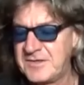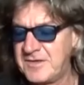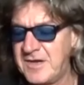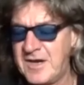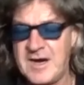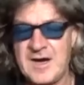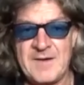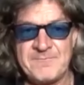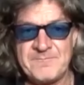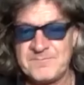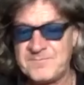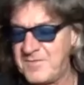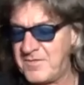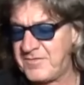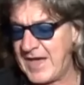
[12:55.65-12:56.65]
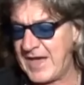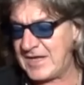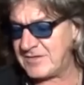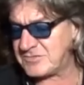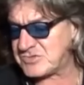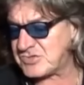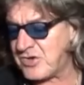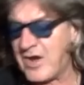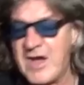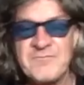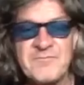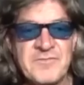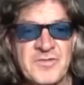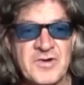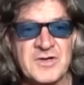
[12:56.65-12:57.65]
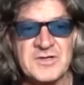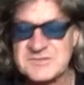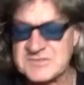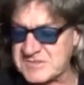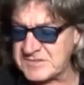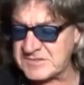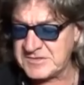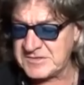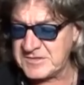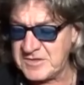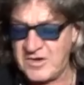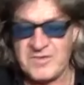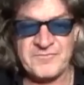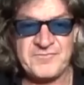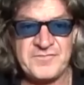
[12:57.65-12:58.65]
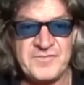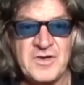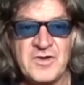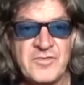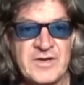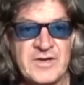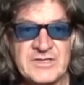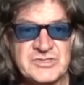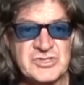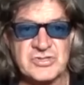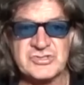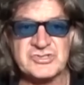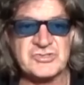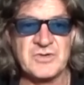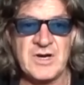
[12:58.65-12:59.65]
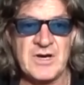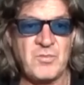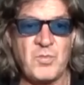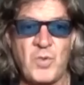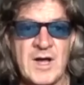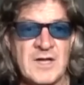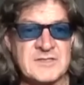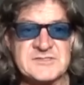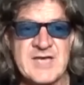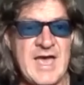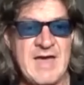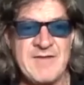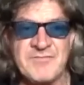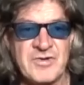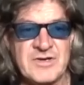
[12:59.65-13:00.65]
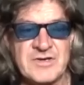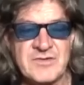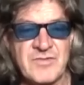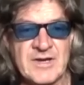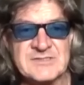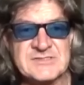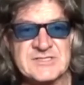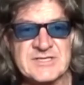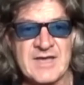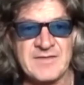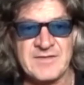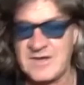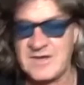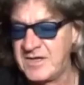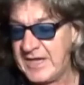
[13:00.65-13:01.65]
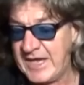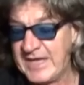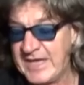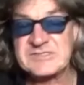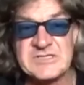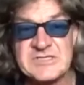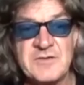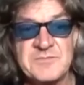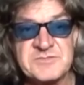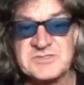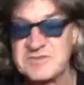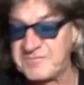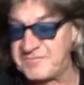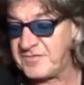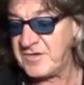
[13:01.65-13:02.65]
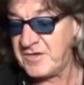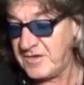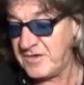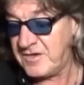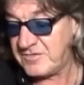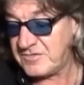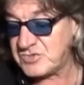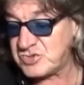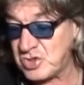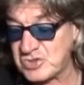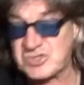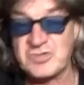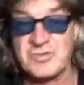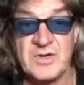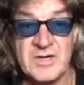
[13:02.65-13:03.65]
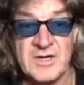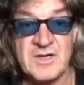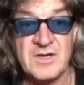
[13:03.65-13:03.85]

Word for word: um, that triumvirate of Fury, Joshua, and Wilder ever in a ring together in terms of Joshua,